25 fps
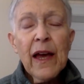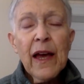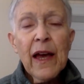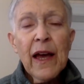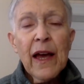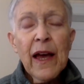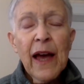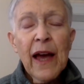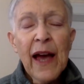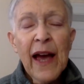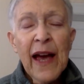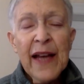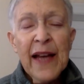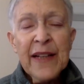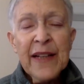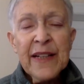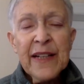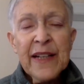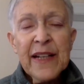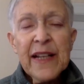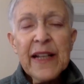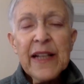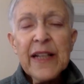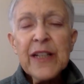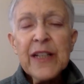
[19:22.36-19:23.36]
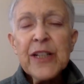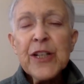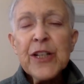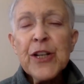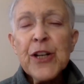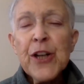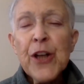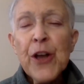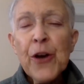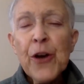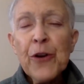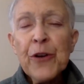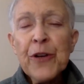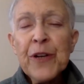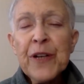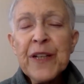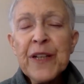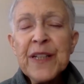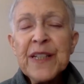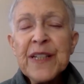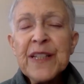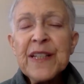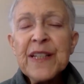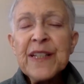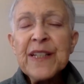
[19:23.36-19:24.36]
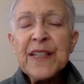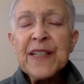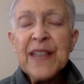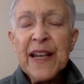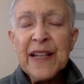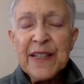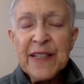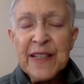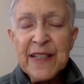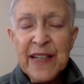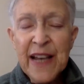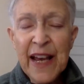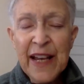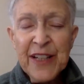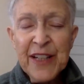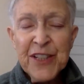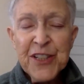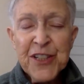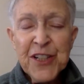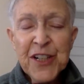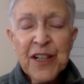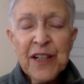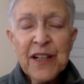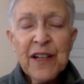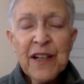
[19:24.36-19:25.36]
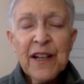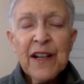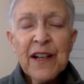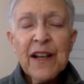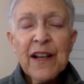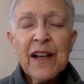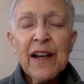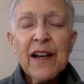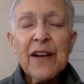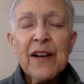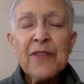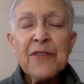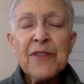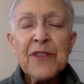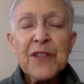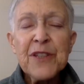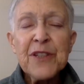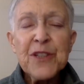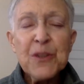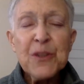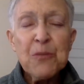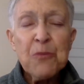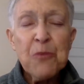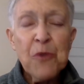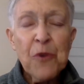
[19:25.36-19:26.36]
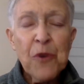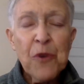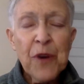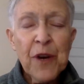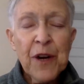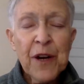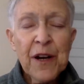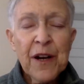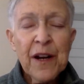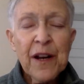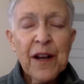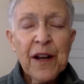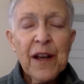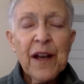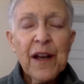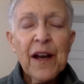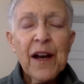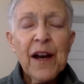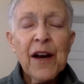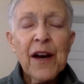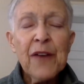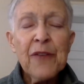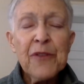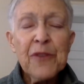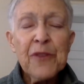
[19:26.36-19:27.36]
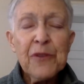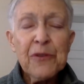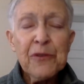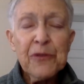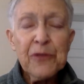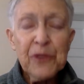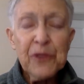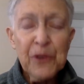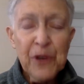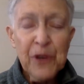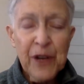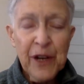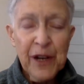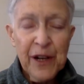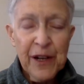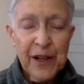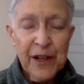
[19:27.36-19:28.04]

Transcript: and notice the sensation of the support of the floor.